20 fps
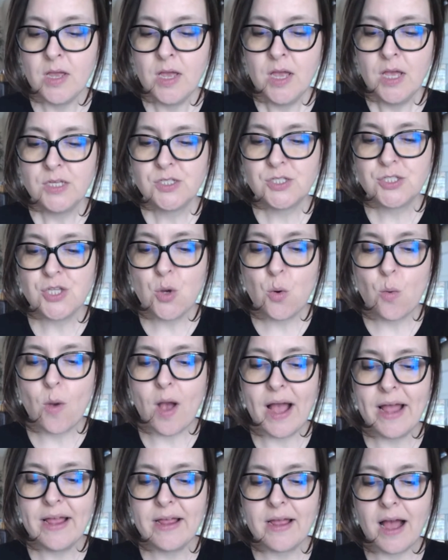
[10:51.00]
So
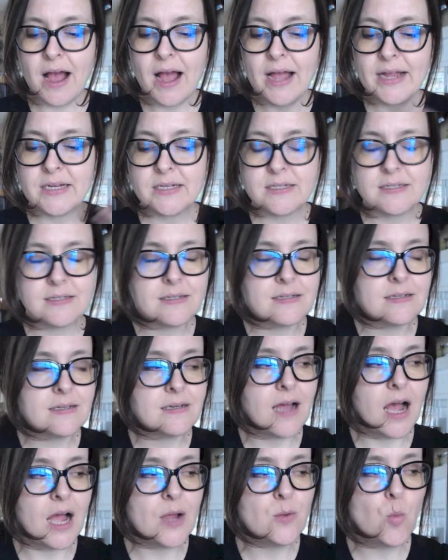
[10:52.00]
I
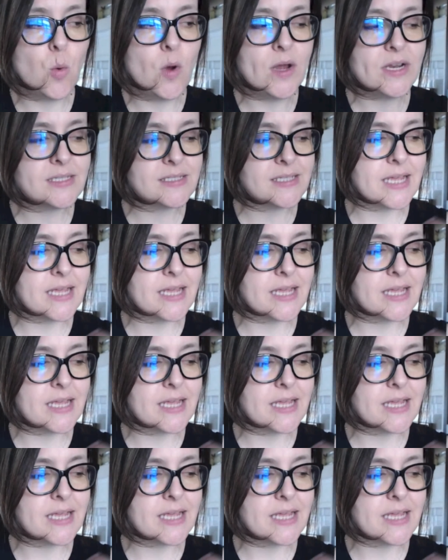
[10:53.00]
want to